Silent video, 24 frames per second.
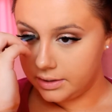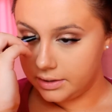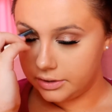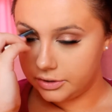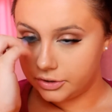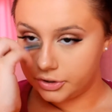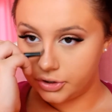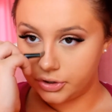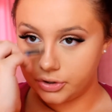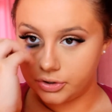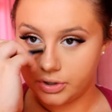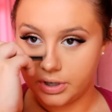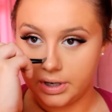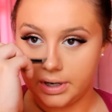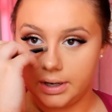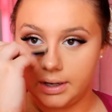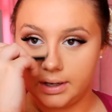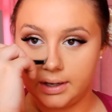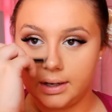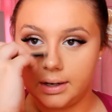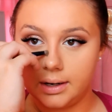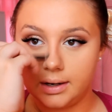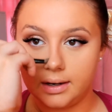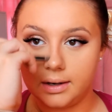
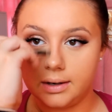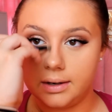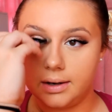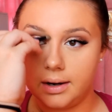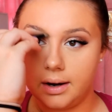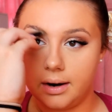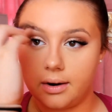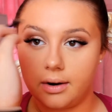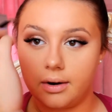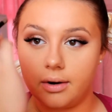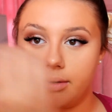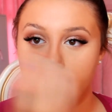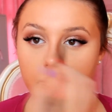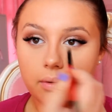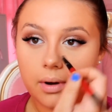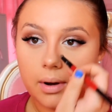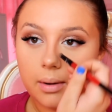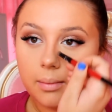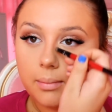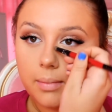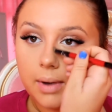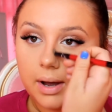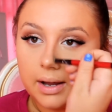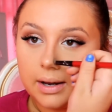straighten and narrow
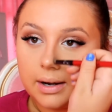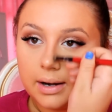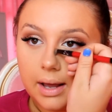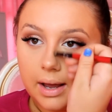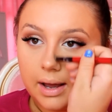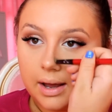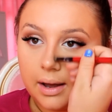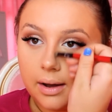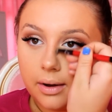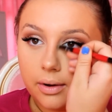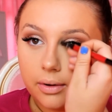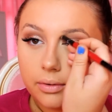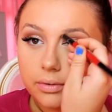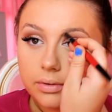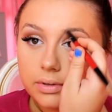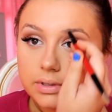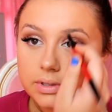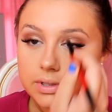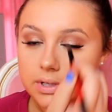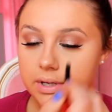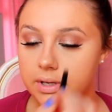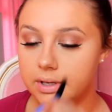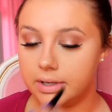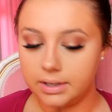mine
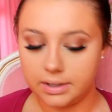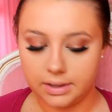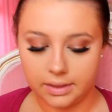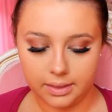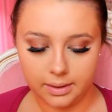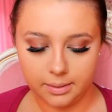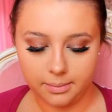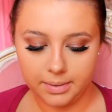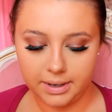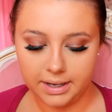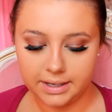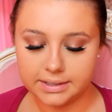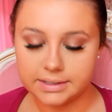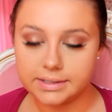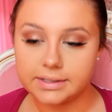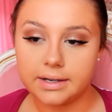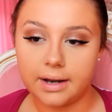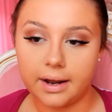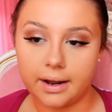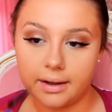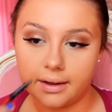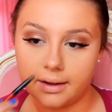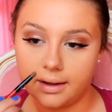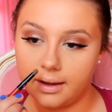out the best
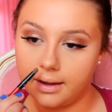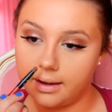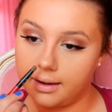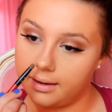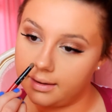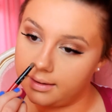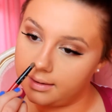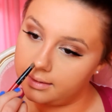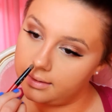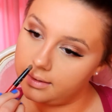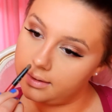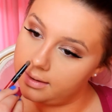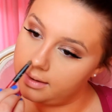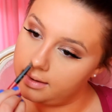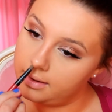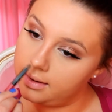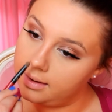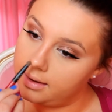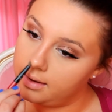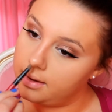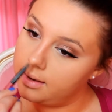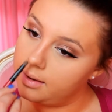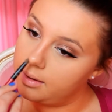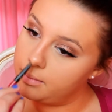I can.
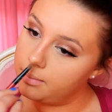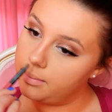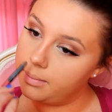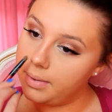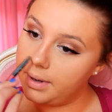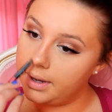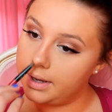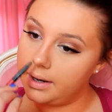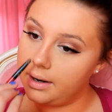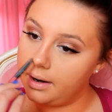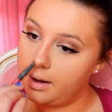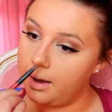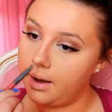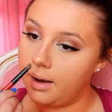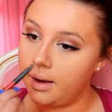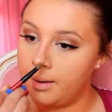But